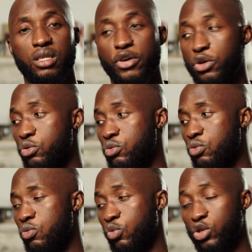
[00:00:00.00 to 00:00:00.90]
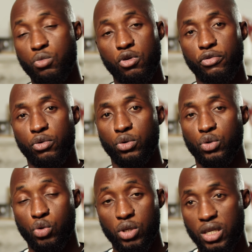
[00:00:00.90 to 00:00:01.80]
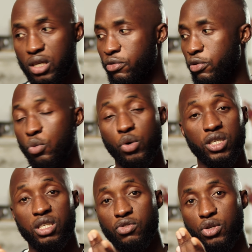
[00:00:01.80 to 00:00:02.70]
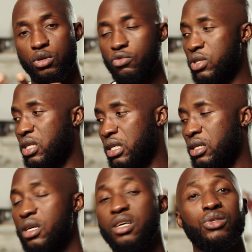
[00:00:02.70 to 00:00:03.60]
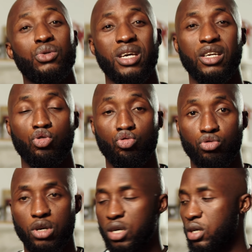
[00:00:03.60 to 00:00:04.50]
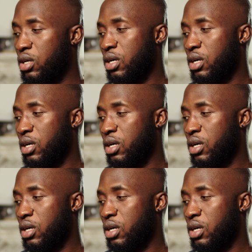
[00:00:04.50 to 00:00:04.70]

Thank you once more for tuning in, for watching this video. If you stayed to the end, you rock.